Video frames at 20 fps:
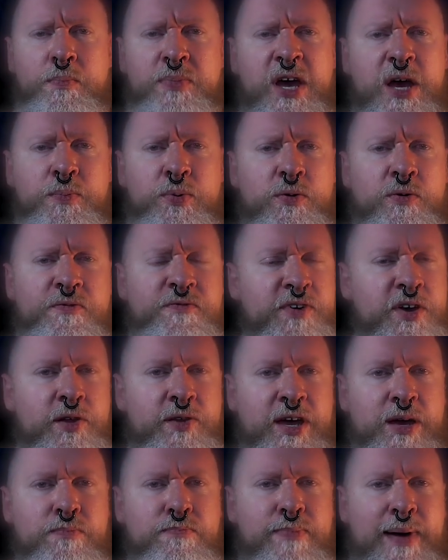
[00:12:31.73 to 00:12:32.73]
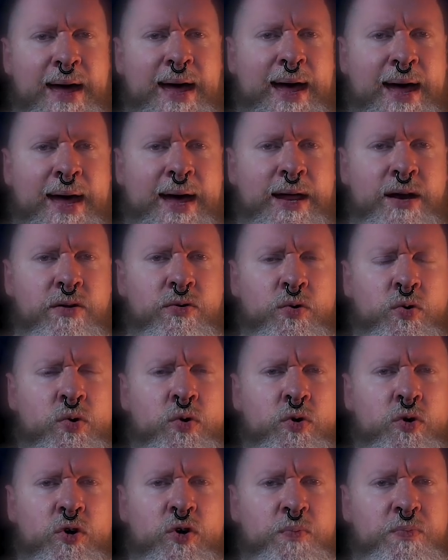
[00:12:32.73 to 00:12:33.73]
people feeling bad
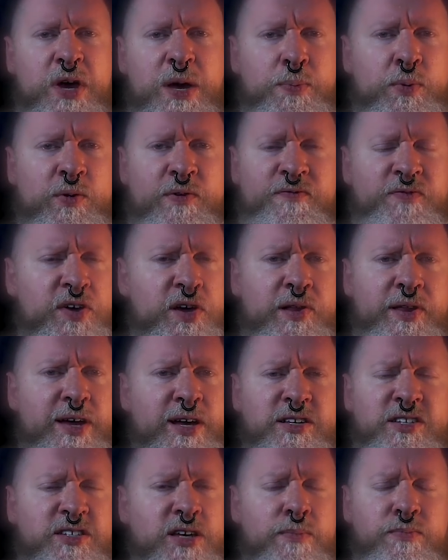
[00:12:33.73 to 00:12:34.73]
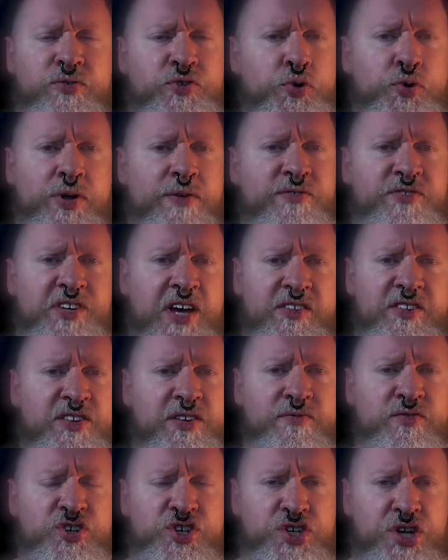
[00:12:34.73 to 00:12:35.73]
or people feeling some sort of
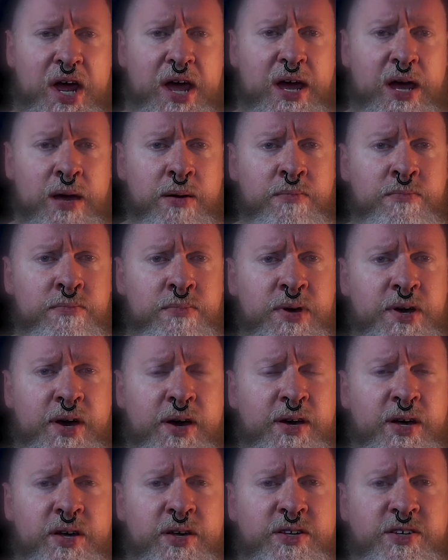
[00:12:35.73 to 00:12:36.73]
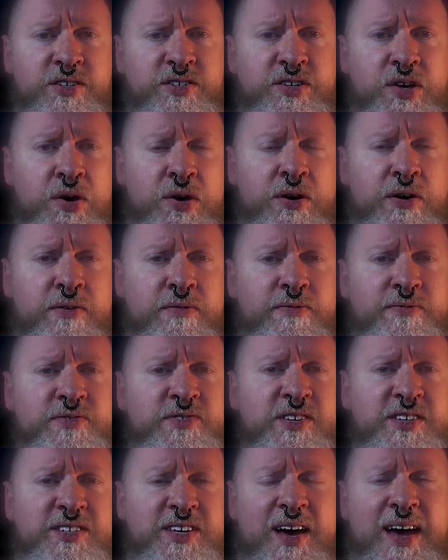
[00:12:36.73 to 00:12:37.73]
sense of shame because of
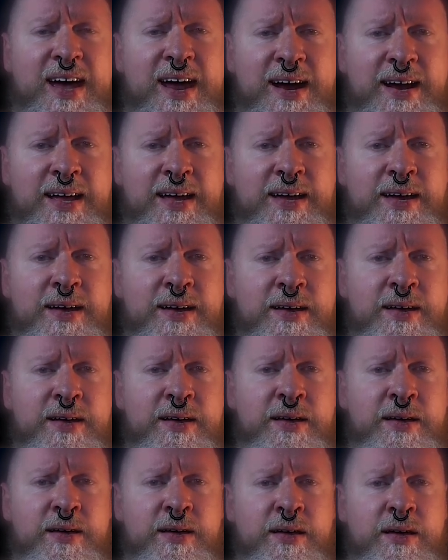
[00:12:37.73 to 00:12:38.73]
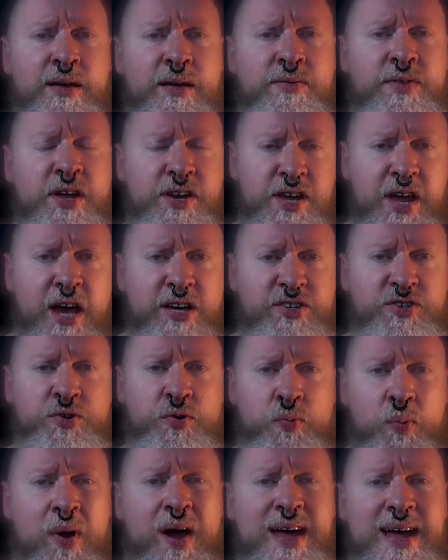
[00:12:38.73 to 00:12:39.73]
society, then yes,
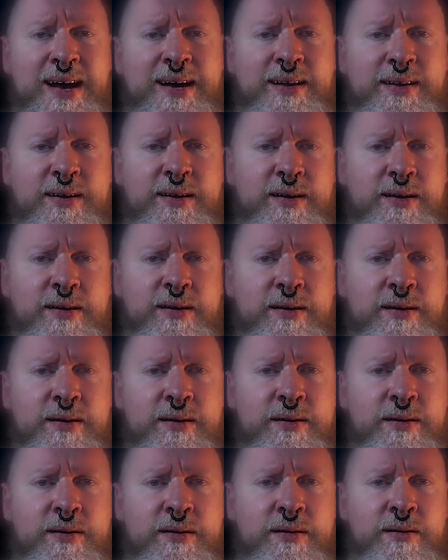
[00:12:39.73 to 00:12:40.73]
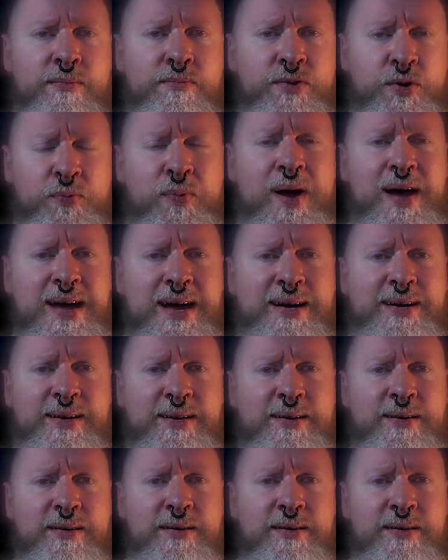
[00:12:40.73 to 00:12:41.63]
you're right. You're right.